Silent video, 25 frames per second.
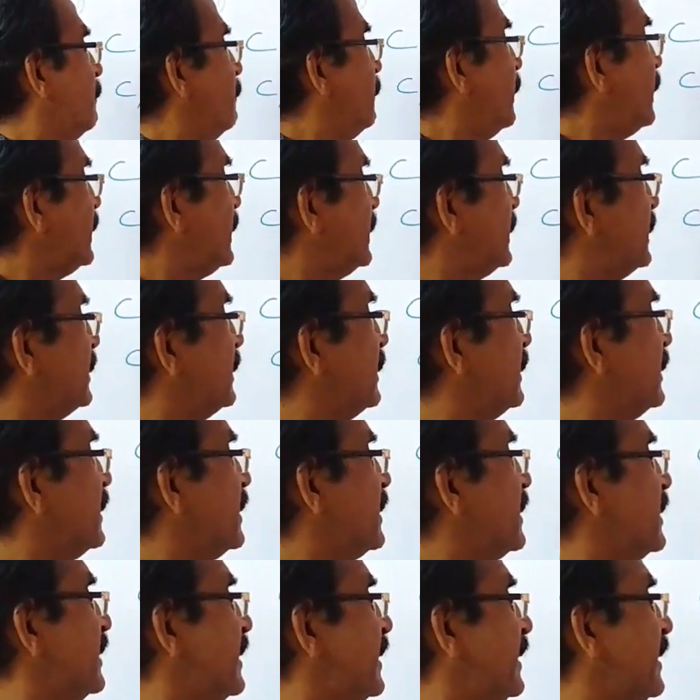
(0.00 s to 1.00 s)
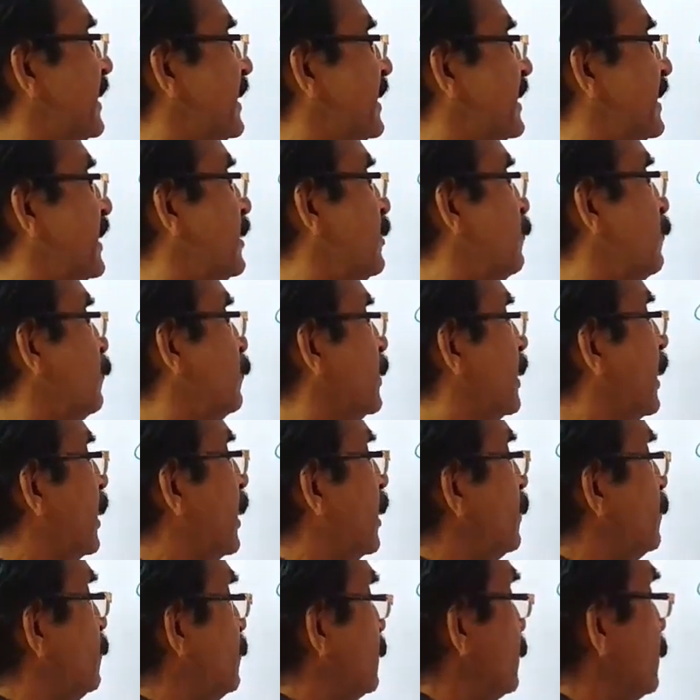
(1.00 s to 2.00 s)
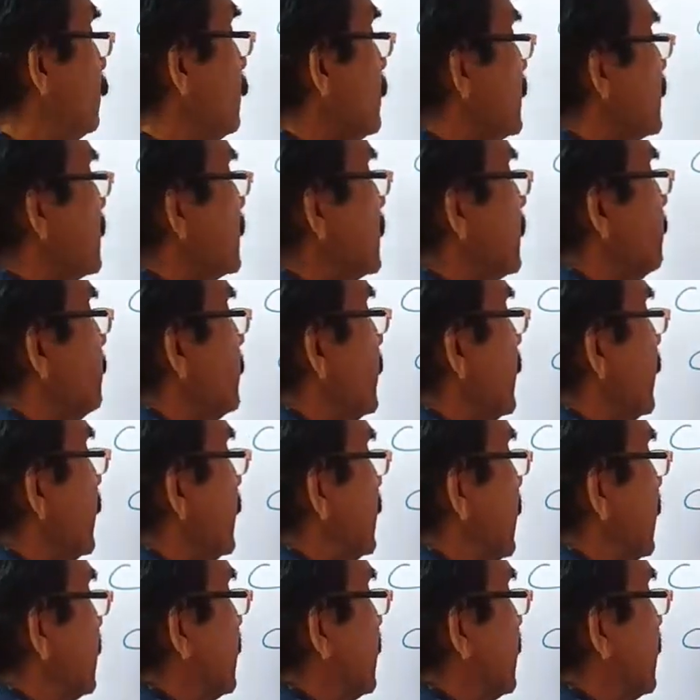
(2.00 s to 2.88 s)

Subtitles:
But here we have similar